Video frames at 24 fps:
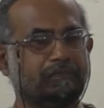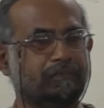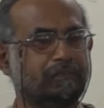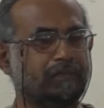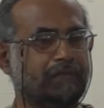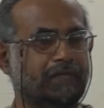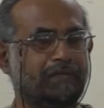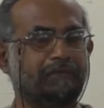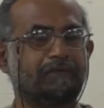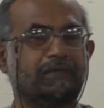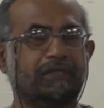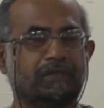
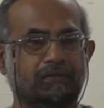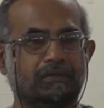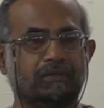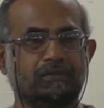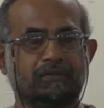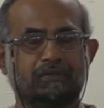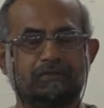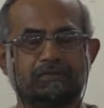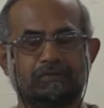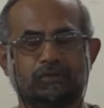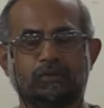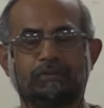never,
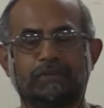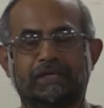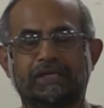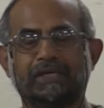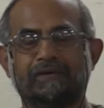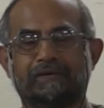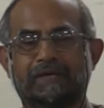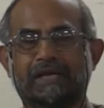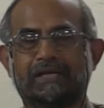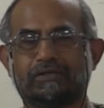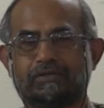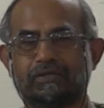nobody
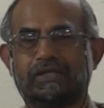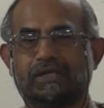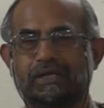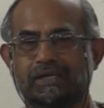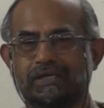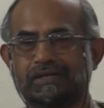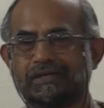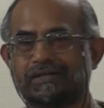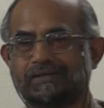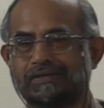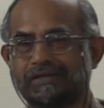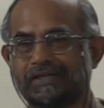ever actually
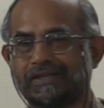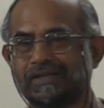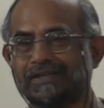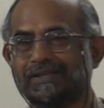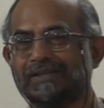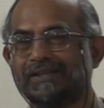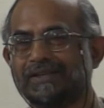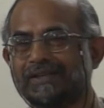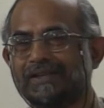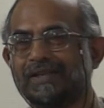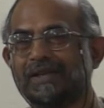hugged a tree, but